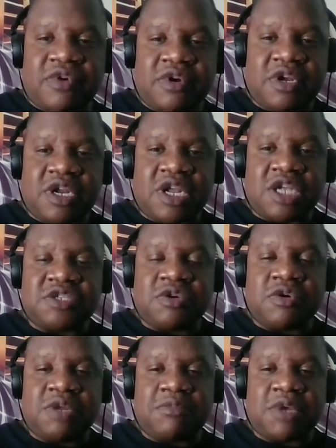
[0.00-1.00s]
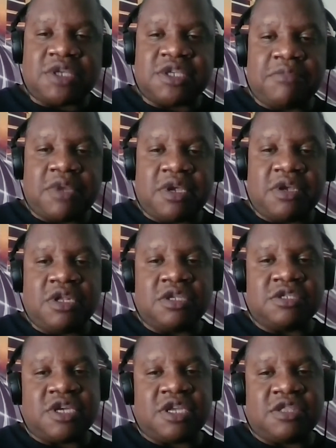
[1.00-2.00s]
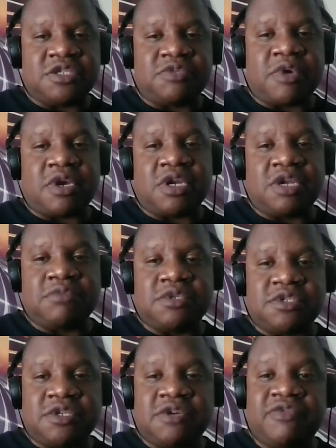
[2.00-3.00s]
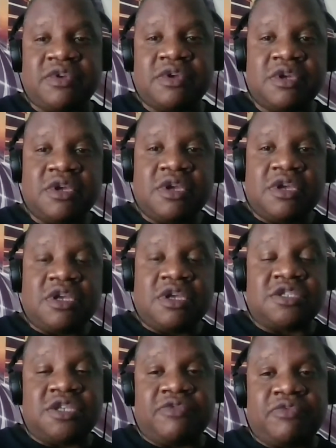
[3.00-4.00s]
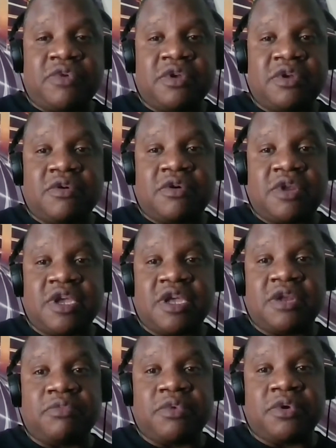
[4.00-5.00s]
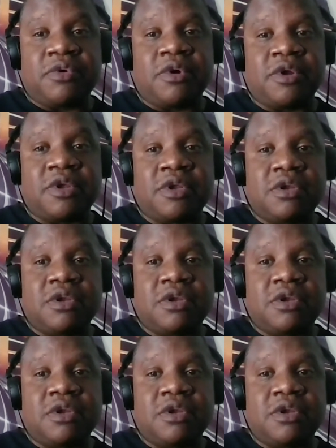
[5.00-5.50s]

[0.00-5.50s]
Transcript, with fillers: And I told him, I said, man, you need to take this record up to Sylvia and see if we can go ahead and record it.